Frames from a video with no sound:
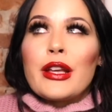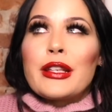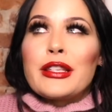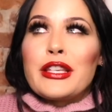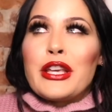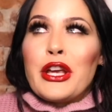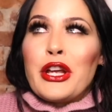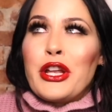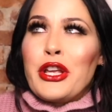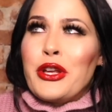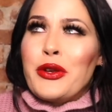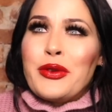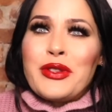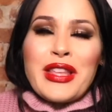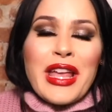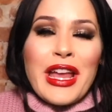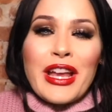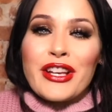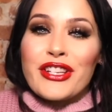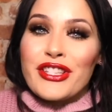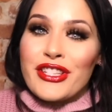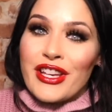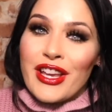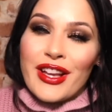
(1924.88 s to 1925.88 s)
idea to use
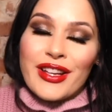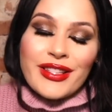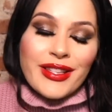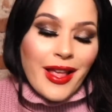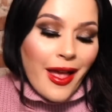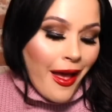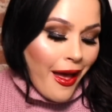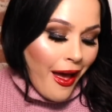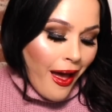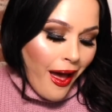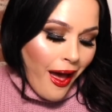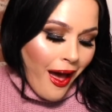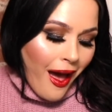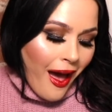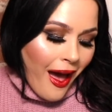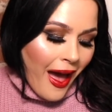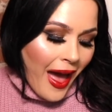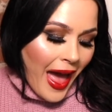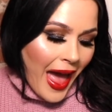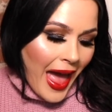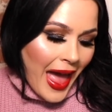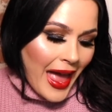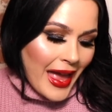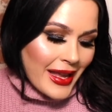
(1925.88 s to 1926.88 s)
hashtags.
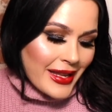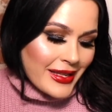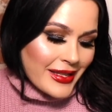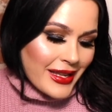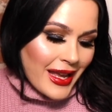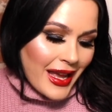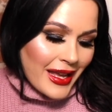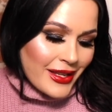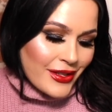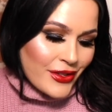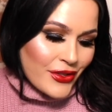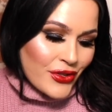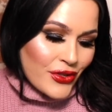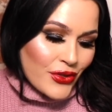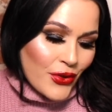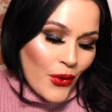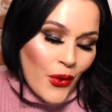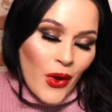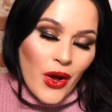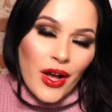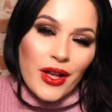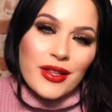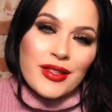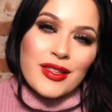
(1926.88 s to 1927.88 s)
And I
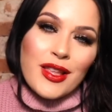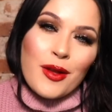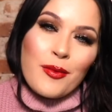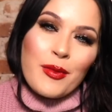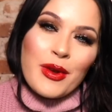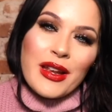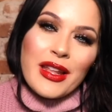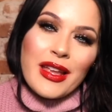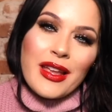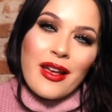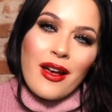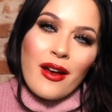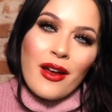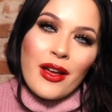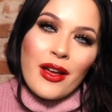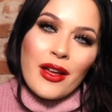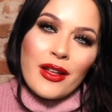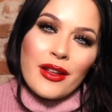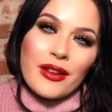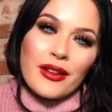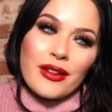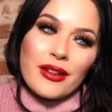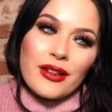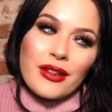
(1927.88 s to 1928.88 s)
saw somebody
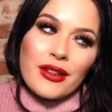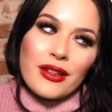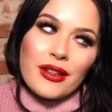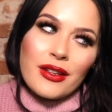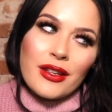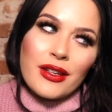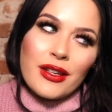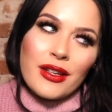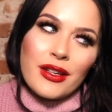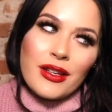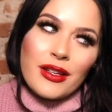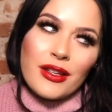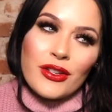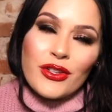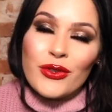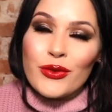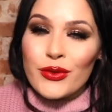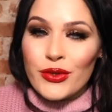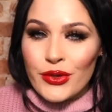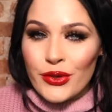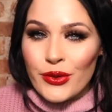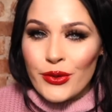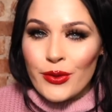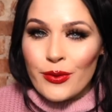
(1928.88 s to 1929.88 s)
on
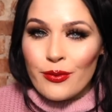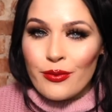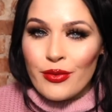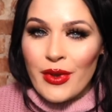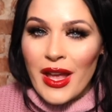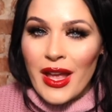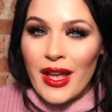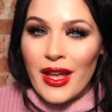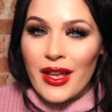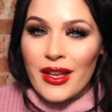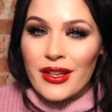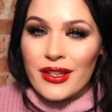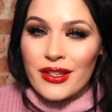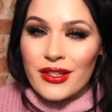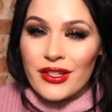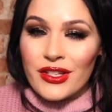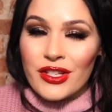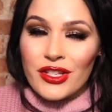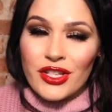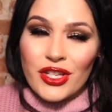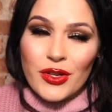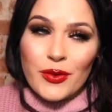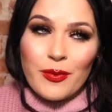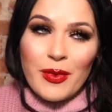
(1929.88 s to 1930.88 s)
YouTube,
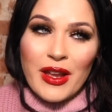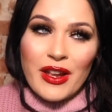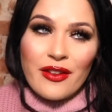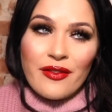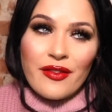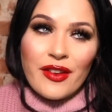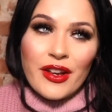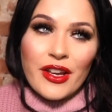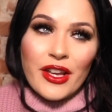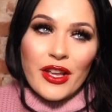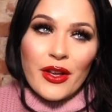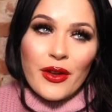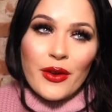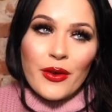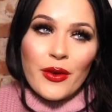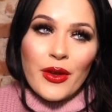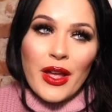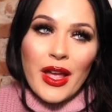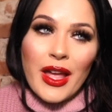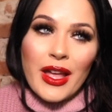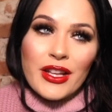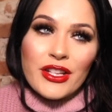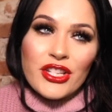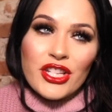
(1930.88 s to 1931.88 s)
she made a video
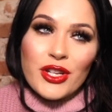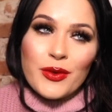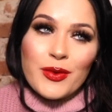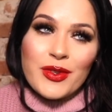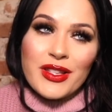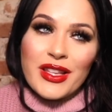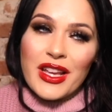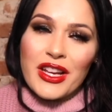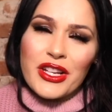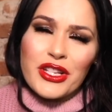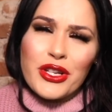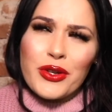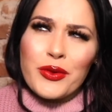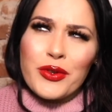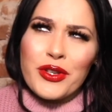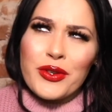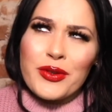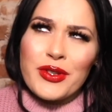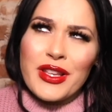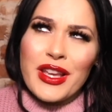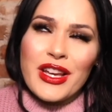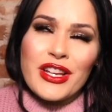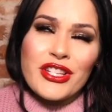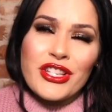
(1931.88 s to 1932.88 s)
and she was like, don't
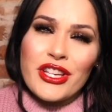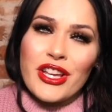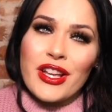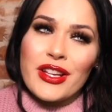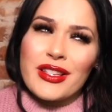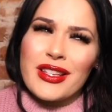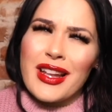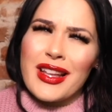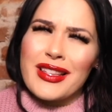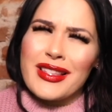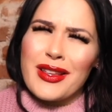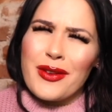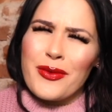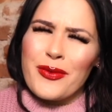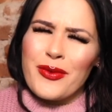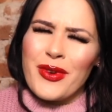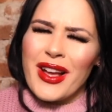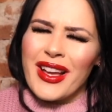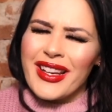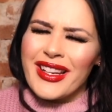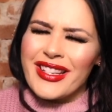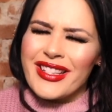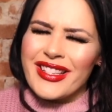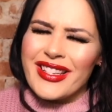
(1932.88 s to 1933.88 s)
use hashtags. And I said,
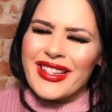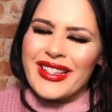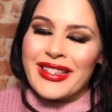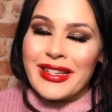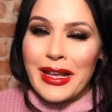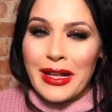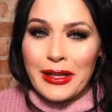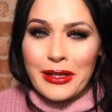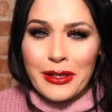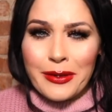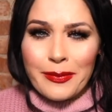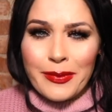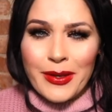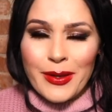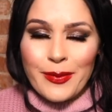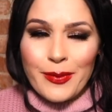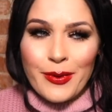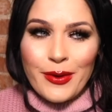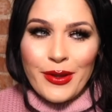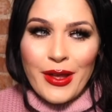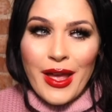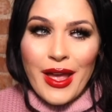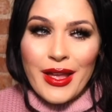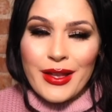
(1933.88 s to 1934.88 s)
why is she telling
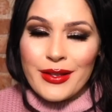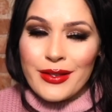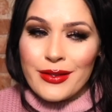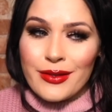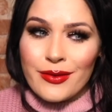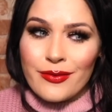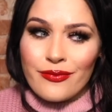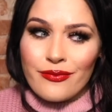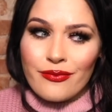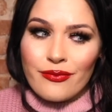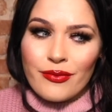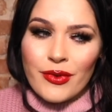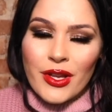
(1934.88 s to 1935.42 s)
people that? It's